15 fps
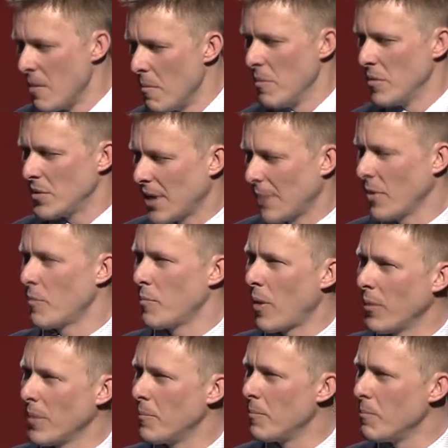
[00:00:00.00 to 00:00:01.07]
something
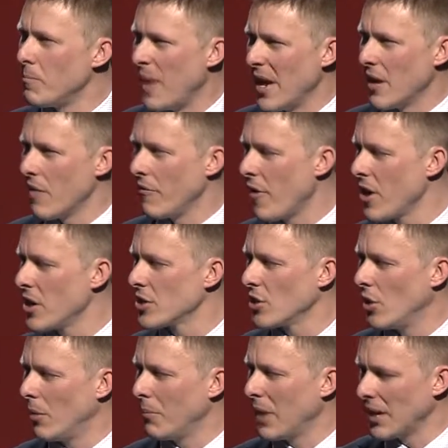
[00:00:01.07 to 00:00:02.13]
probably better to focus
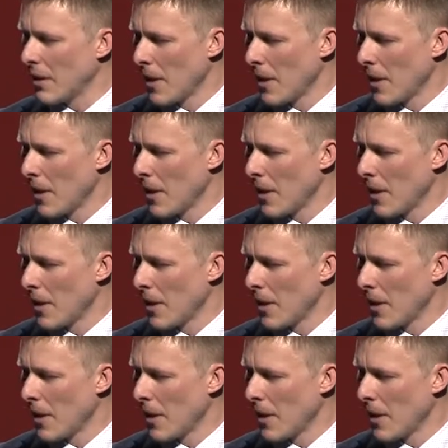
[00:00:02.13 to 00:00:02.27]
on. But